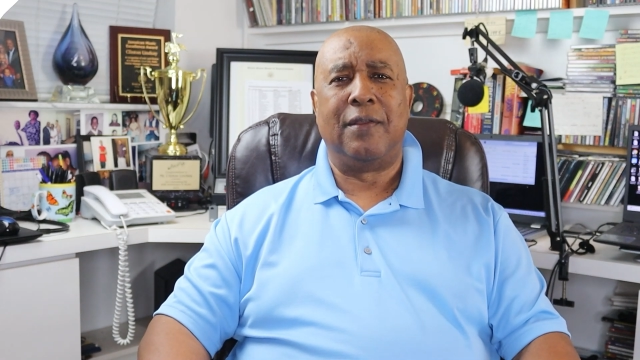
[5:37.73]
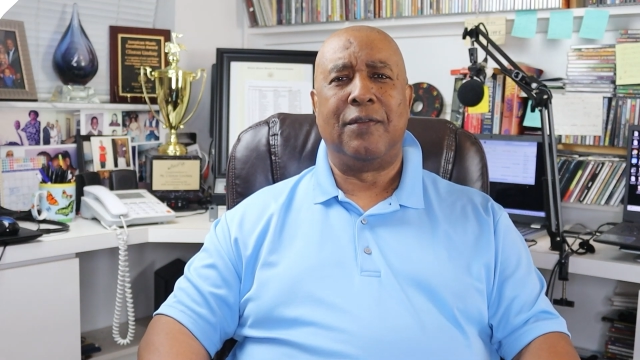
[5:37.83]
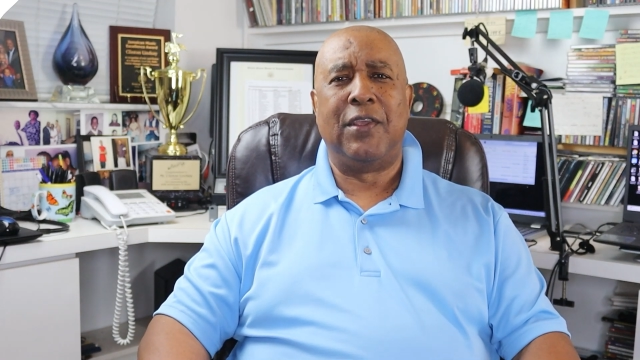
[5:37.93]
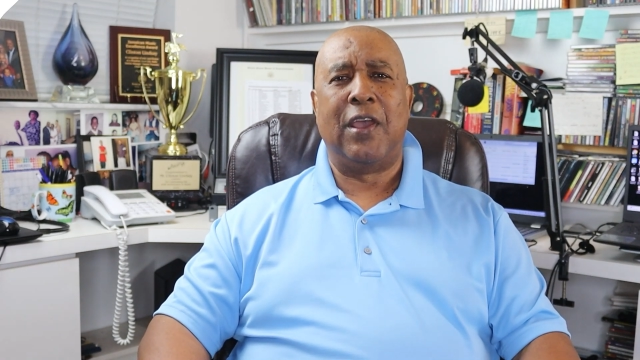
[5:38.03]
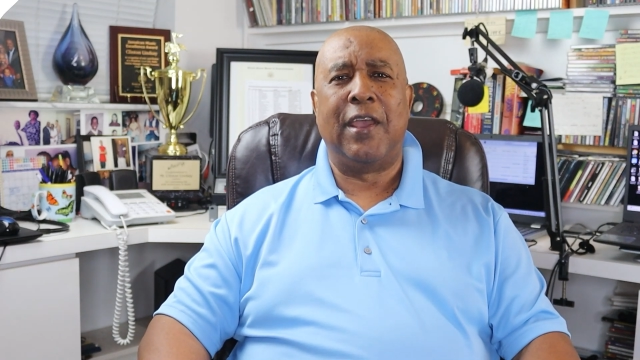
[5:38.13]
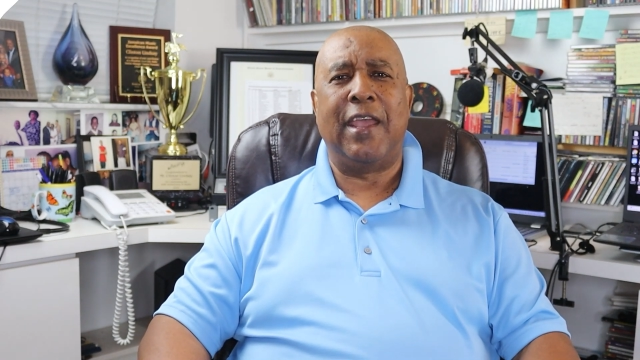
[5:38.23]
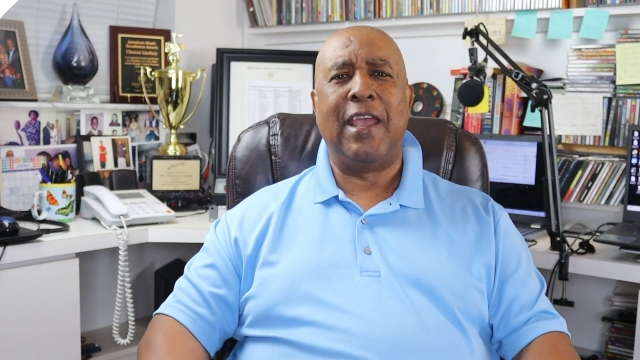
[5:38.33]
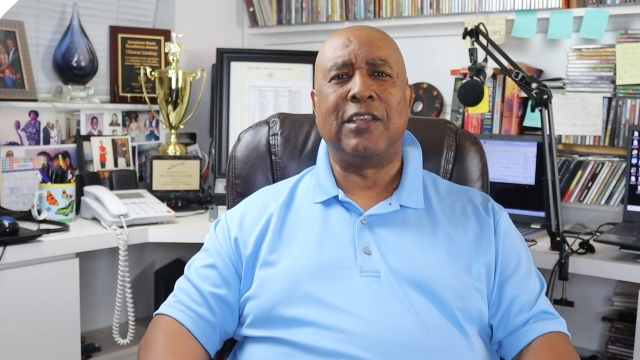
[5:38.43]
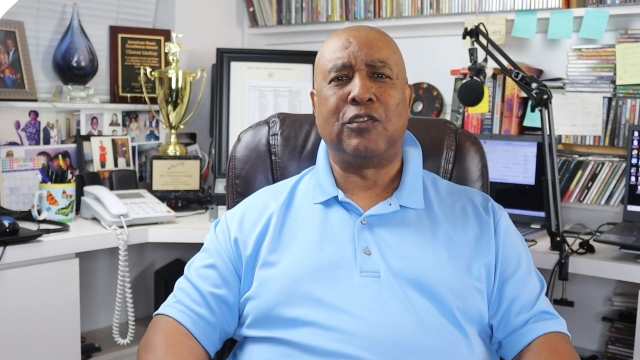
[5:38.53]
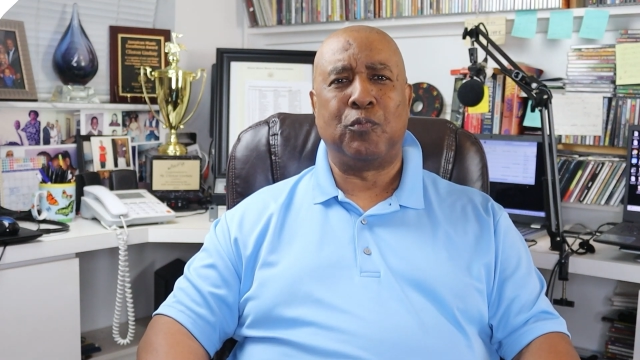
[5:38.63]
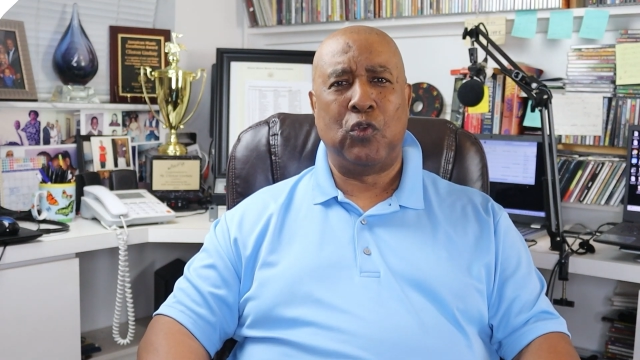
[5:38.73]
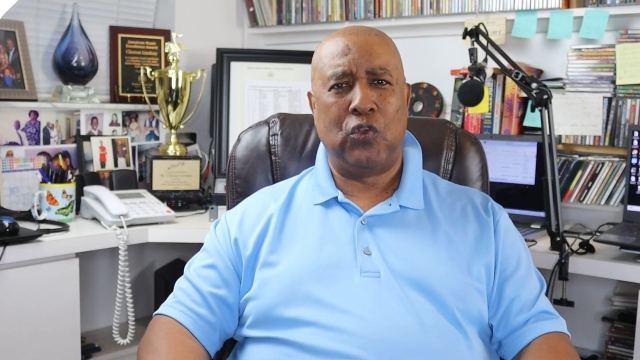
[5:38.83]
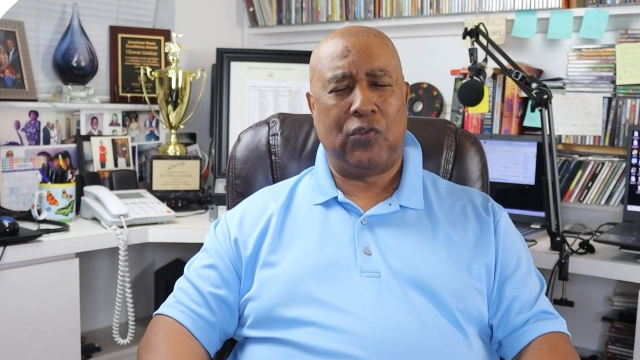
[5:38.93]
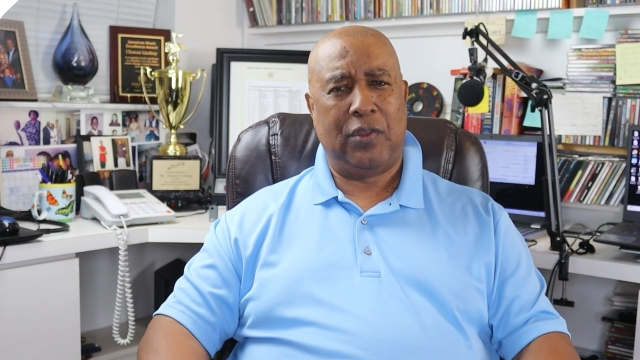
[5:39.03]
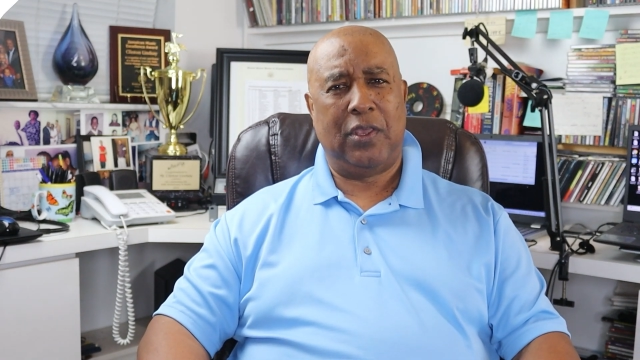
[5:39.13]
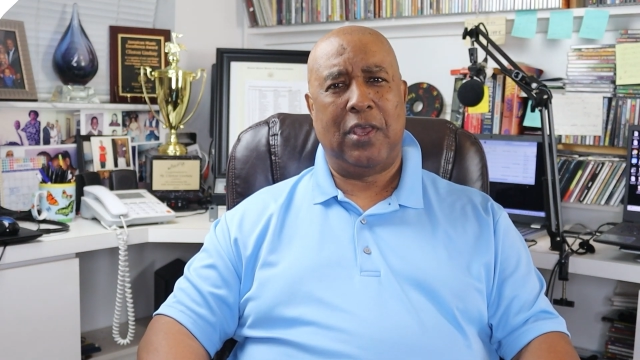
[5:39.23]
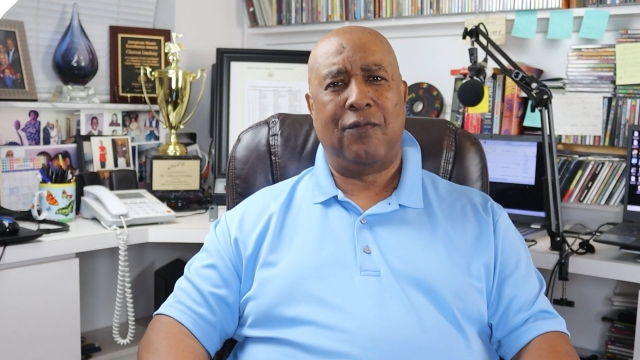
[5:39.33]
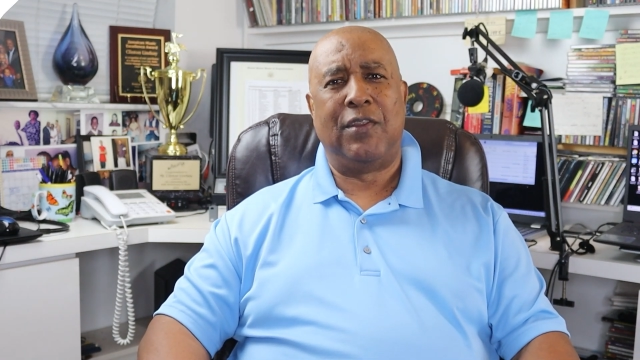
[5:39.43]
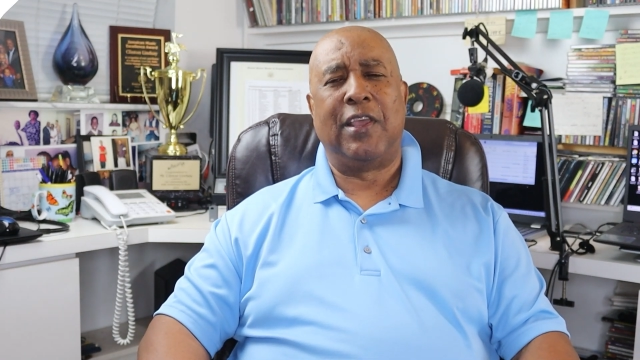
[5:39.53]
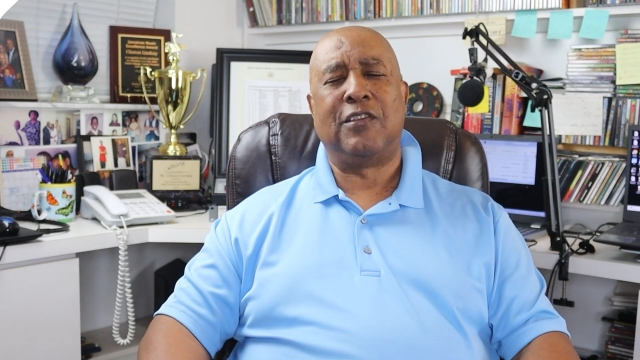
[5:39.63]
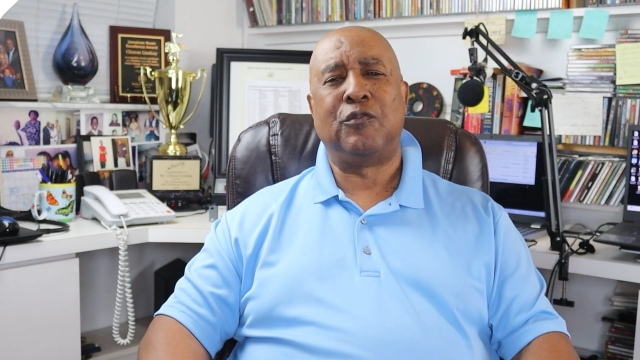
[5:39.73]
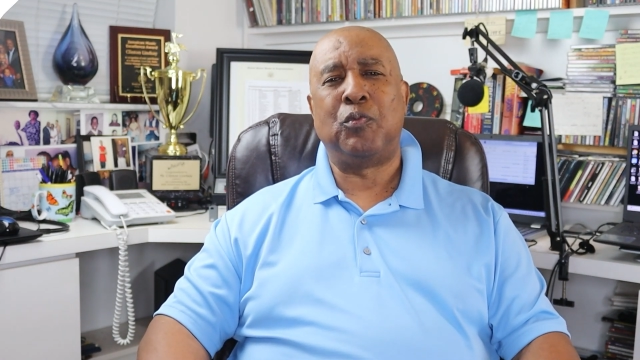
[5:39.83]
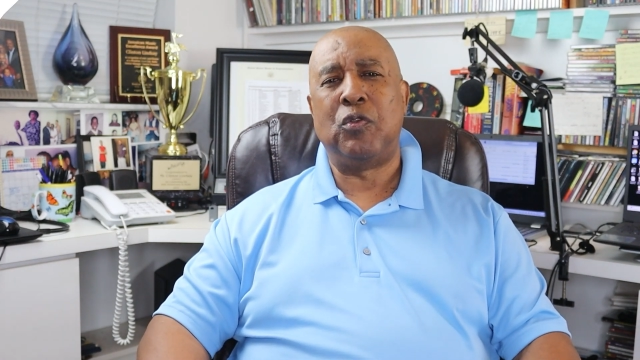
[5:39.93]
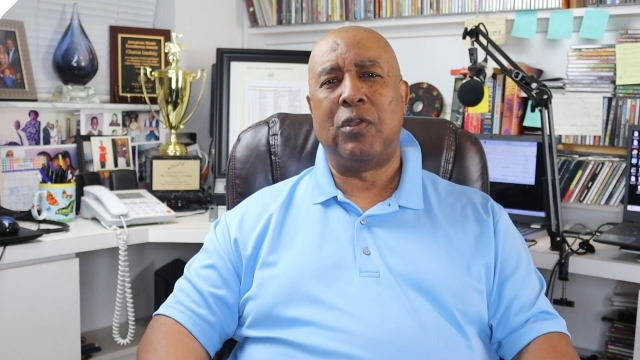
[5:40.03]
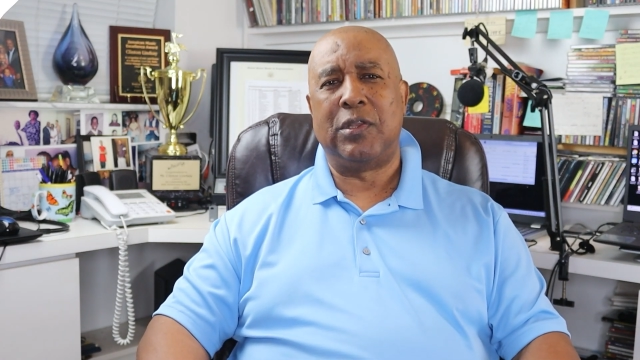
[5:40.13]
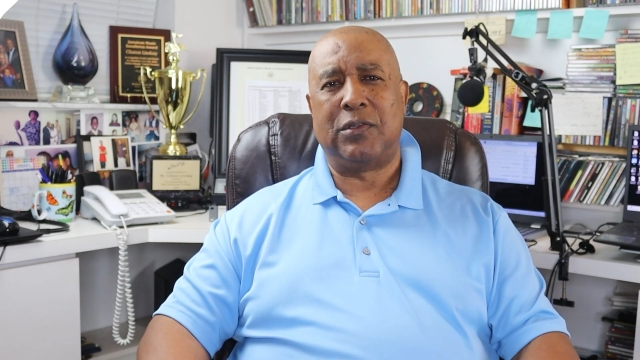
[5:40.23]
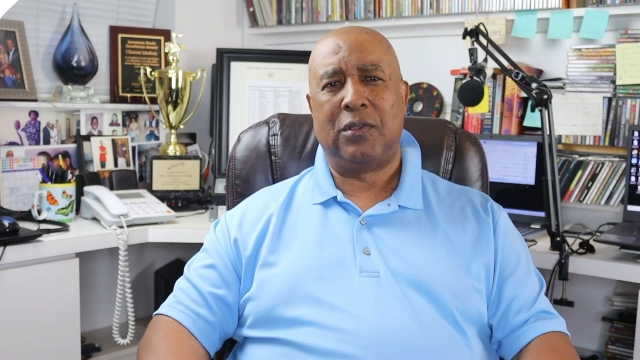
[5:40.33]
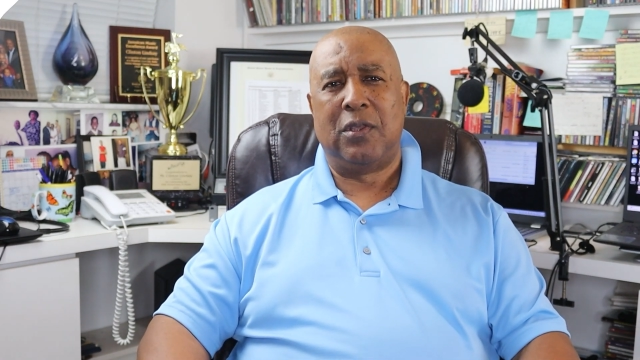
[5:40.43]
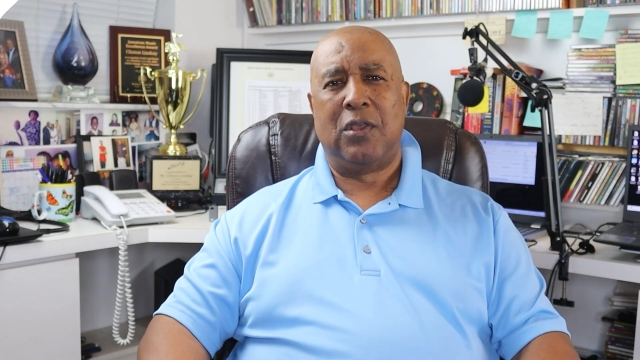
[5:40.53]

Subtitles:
They are experts. They have the experience.